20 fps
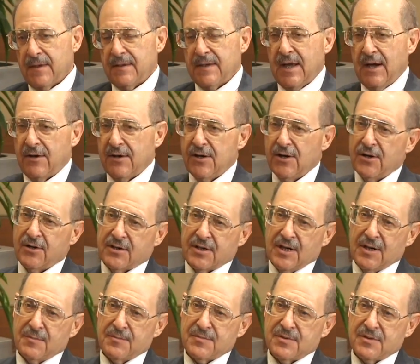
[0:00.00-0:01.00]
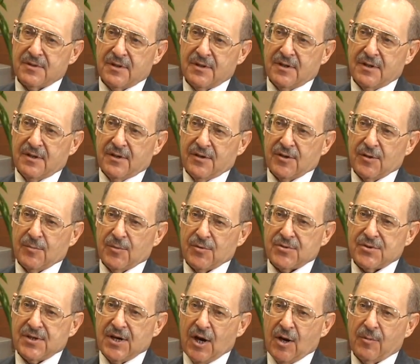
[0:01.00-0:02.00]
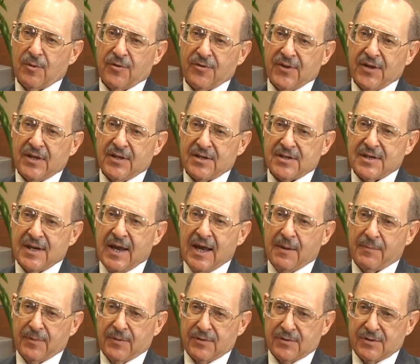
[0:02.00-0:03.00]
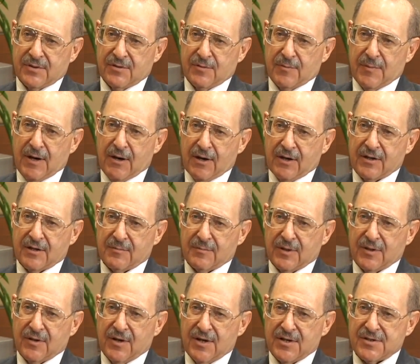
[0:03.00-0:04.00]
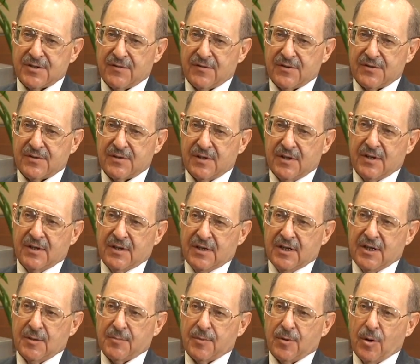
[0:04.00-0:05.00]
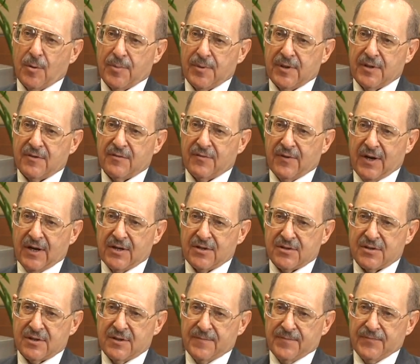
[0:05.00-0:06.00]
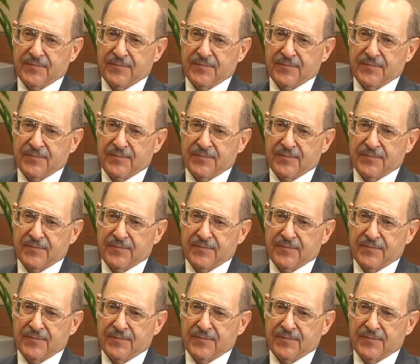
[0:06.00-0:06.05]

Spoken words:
Now, here comes the most terrible thing that's happened to America because of this inappropriate advice.